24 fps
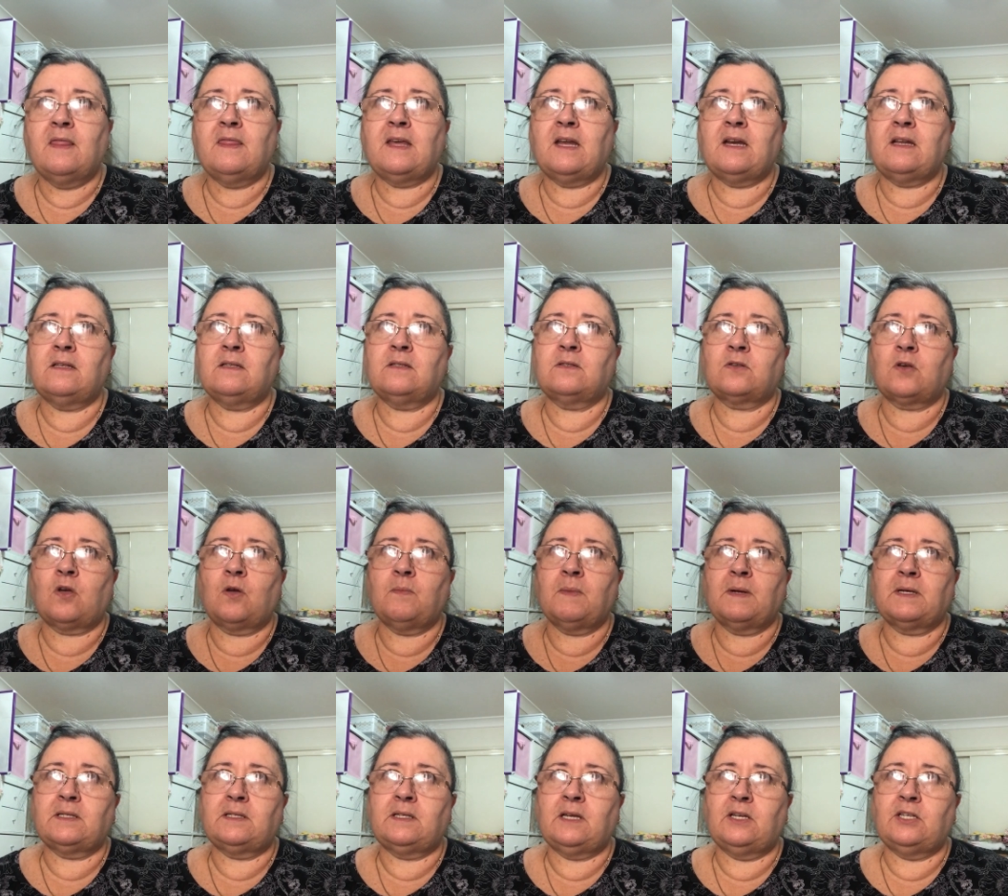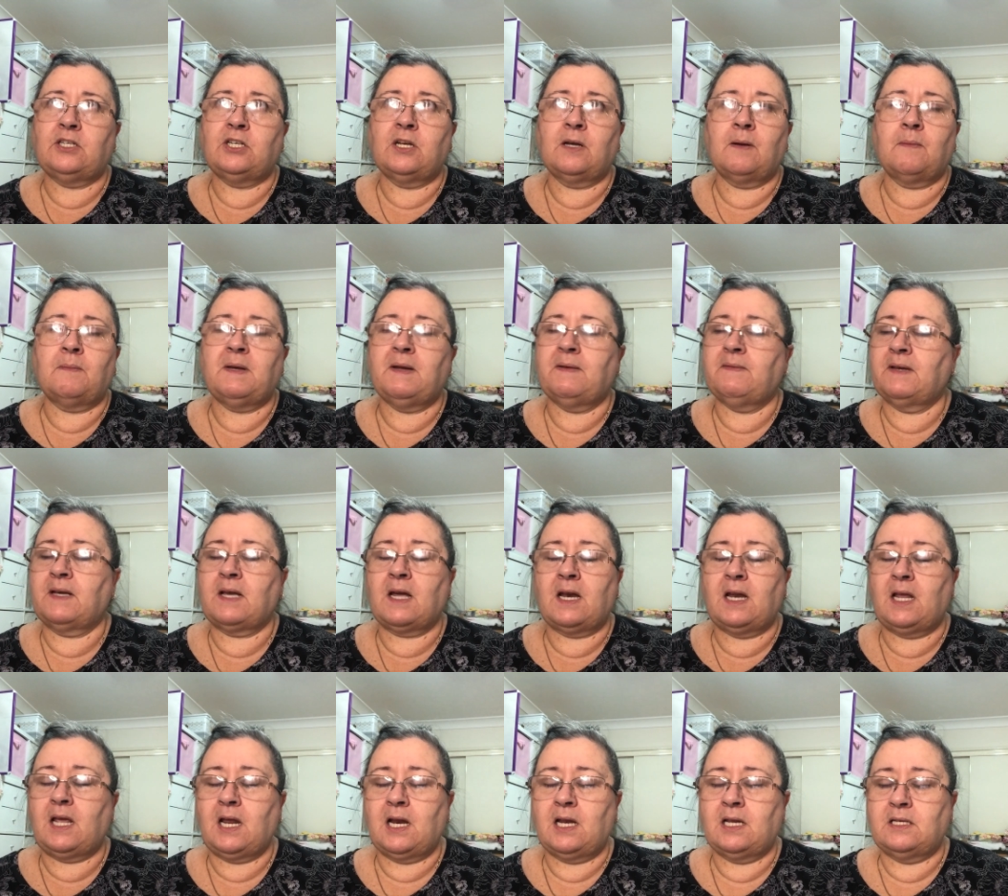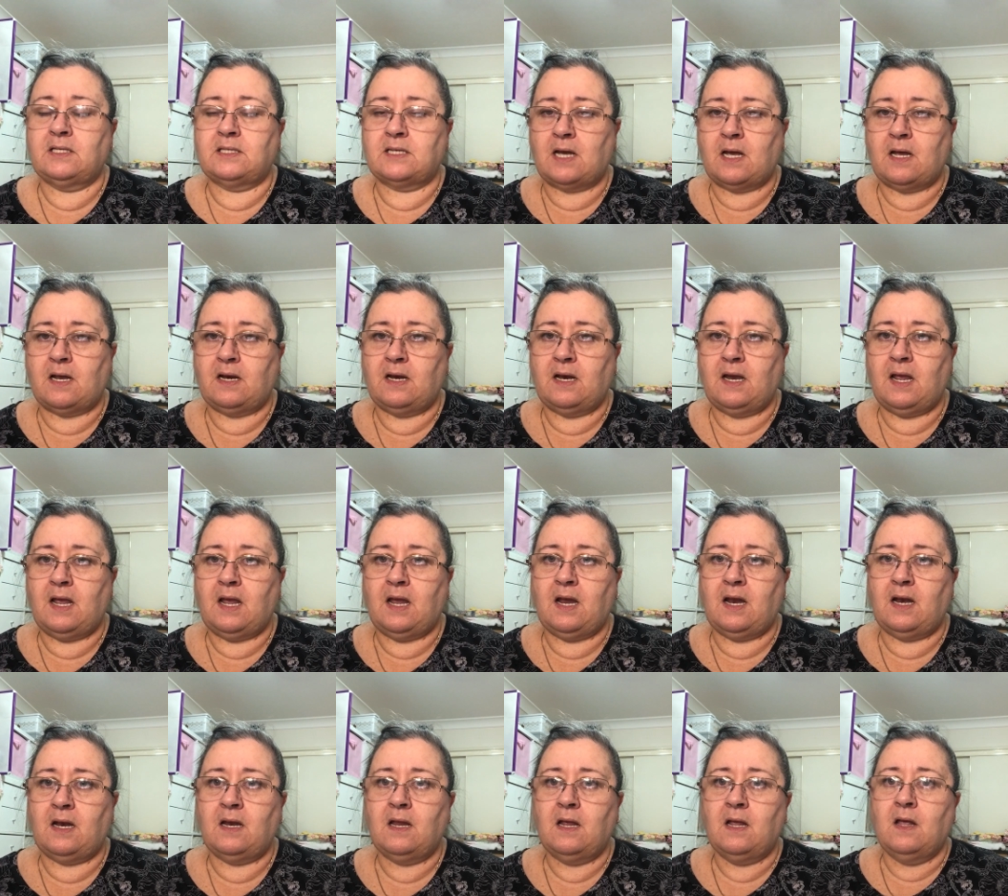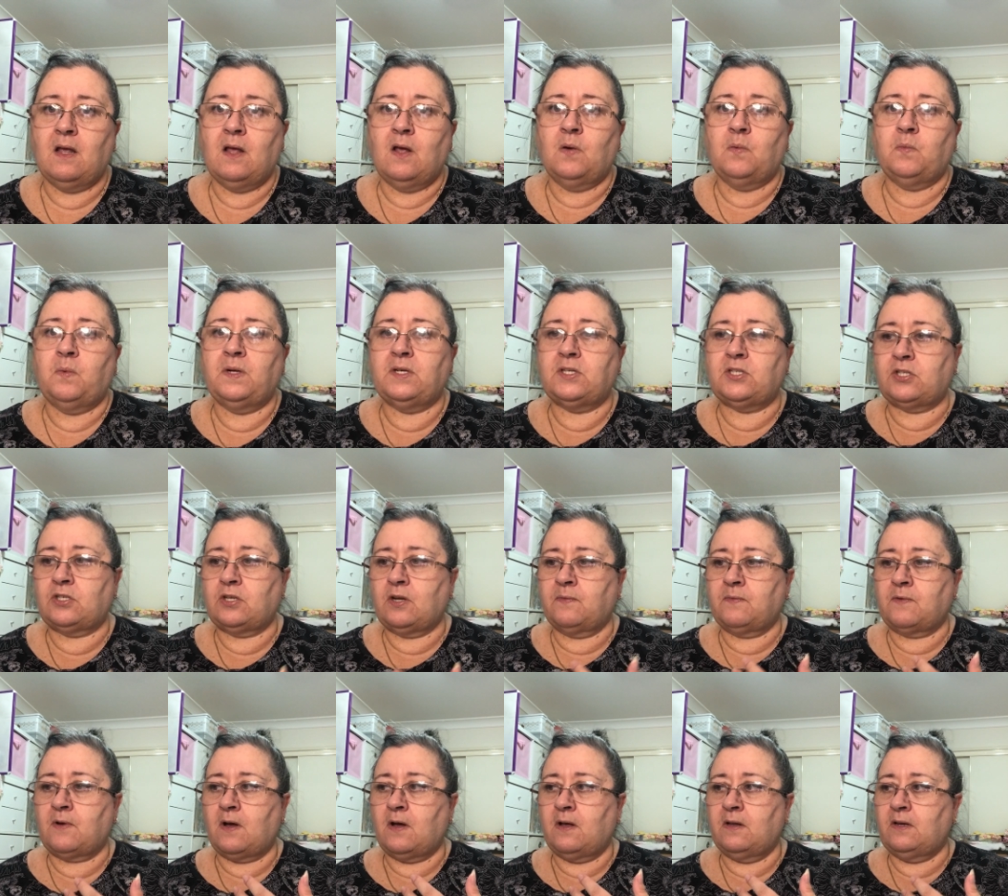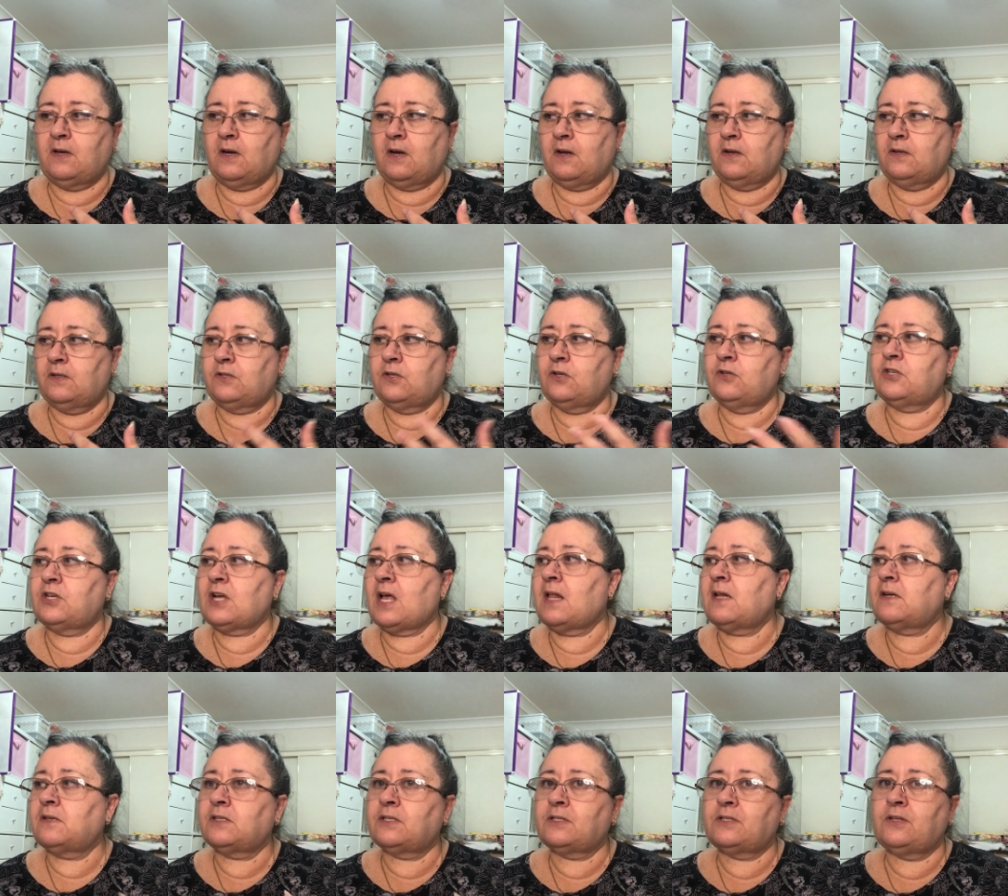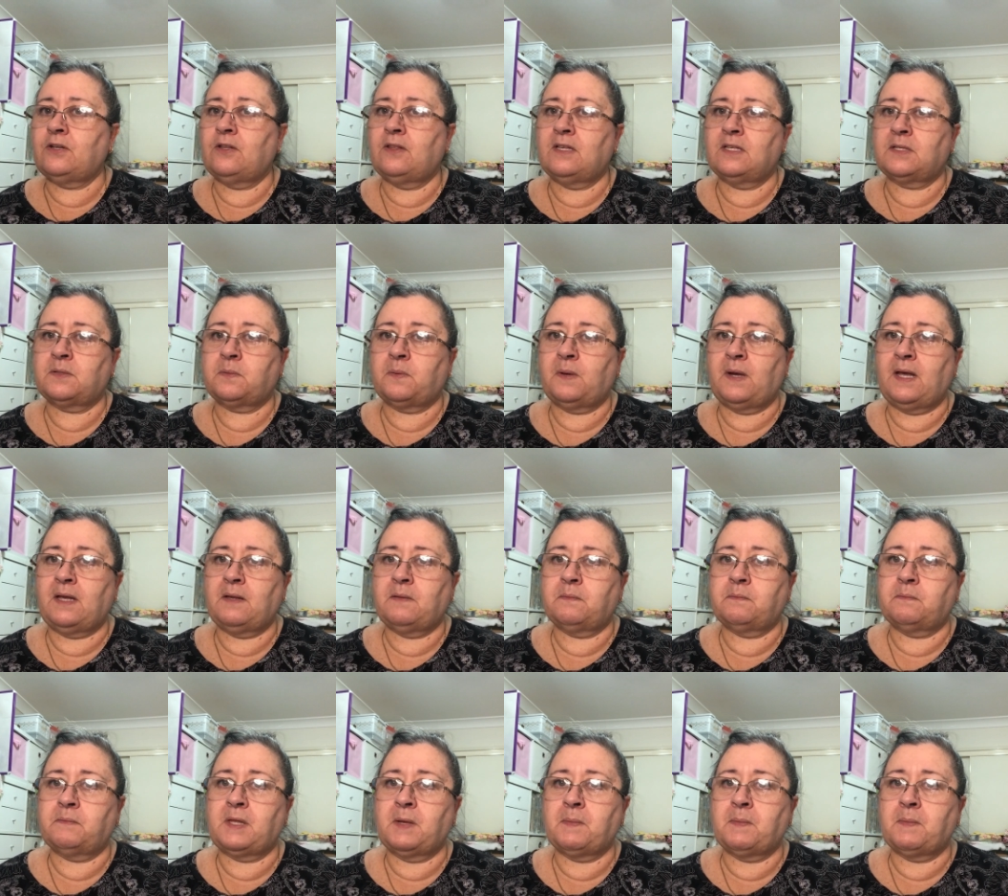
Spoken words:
that is so much stitching, I'm never going to get it done, and which I've got, you know, 2 challenges to do this week,